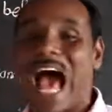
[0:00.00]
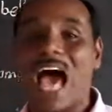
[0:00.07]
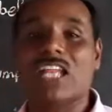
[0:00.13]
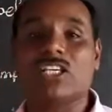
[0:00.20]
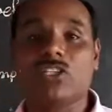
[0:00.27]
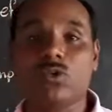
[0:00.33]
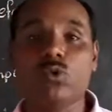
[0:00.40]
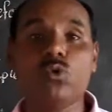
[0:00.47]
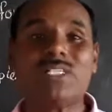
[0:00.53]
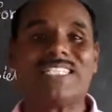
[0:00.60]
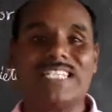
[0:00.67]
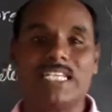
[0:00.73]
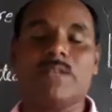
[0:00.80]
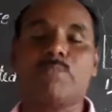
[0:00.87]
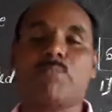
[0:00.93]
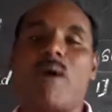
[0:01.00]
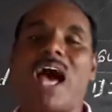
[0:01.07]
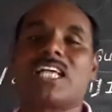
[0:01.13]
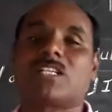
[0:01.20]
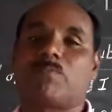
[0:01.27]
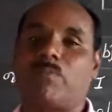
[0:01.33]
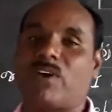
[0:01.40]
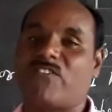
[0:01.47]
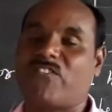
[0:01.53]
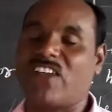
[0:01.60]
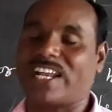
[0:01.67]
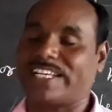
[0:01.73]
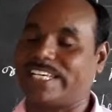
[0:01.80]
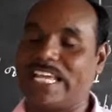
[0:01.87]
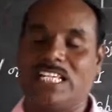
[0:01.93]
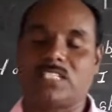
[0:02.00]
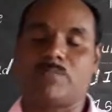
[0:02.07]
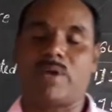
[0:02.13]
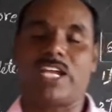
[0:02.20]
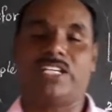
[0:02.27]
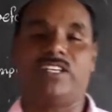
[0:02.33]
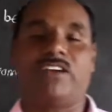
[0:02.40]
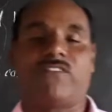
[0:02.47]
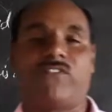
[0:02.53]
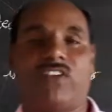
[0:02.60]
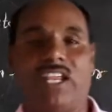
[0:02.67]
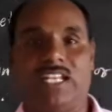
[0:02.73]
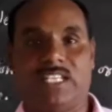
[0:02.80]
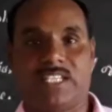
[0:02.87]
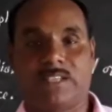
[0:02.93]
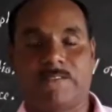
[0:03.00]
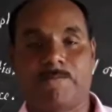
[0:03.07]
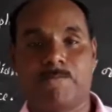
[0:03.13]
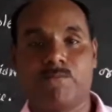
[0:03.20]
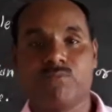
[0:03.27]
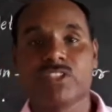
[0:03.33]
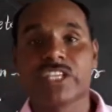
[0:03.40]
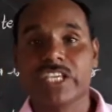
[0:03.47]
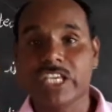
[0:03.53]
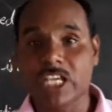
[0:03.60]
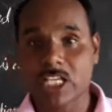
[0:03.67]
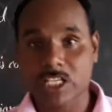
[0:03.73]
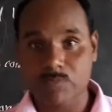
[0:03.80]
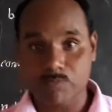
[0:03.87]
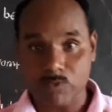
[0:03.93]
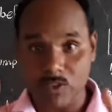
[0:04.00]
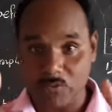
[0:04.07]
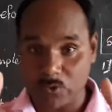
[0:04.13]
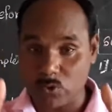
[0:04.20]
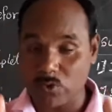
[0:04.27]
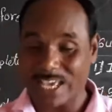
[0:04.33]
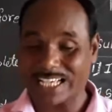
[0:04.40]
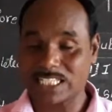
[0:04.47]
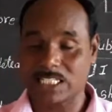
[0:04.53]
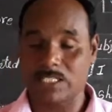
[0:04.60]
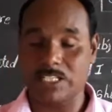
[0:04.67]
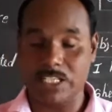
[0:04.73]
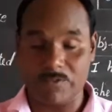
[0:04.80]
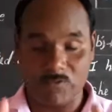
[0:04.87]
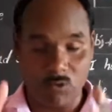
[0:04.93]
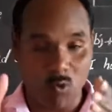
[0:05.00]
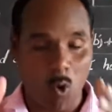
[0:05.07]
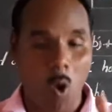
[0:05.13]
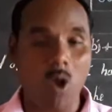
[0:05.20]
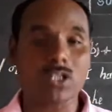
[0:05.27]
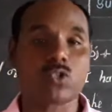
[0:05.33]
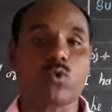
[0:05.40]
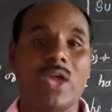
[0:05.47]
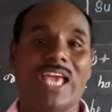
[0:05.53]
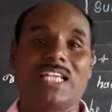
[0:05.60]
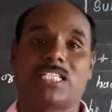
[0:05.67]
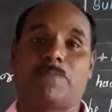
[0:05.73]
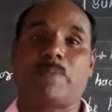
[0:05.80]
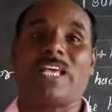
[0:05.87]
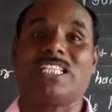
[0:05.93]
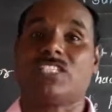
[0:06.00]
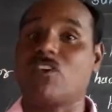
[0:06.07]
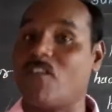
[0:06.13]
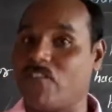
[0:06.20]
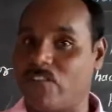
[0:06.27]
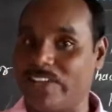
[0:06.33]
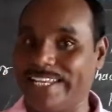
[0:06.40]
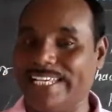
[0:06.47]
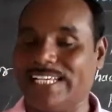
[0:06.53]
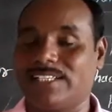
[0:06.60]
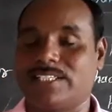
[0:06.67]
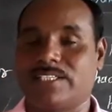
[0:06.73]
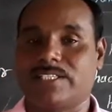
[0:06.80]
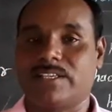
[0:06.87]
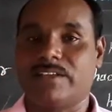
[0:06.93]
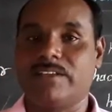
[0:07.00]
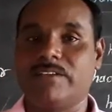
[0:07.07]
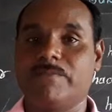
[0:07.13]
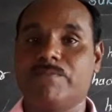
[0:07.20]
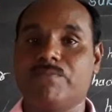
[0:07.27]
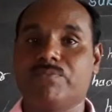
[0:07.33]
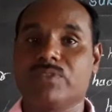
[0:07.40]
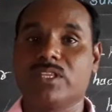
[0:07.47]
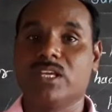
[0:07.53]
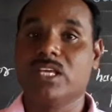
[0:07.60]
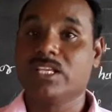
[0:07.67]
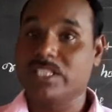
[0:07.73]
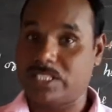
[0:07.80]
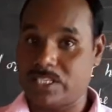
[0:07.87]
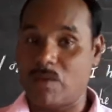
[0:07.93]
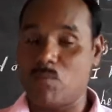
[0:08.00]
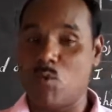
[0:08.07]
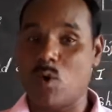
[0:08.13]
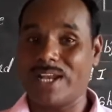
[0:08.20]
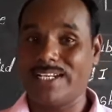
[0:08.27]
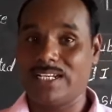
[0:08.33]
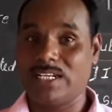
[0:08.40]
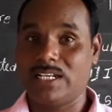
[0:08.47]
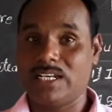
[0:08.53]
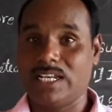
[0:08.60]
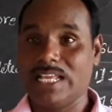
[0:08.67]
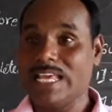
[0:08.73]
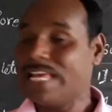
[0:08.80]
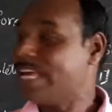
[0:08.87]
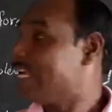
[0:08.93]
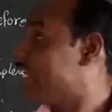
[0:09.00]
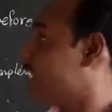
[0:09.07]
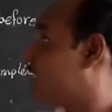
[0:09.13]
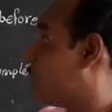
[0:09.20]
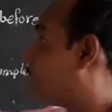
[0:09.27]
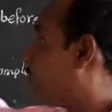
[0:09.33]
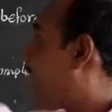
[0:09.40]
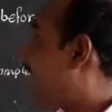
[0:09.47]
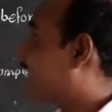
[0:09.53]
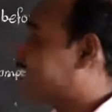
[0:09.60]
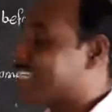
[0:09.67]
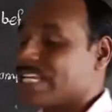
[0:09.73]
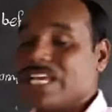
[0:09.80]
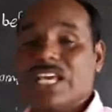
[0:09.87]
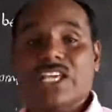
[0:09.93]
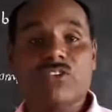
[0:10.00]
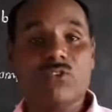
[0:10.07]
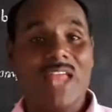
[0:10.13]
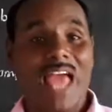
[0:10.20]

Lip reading: are used in past perfect tense, my dear friend. If you want to express your feelings someone in the past, you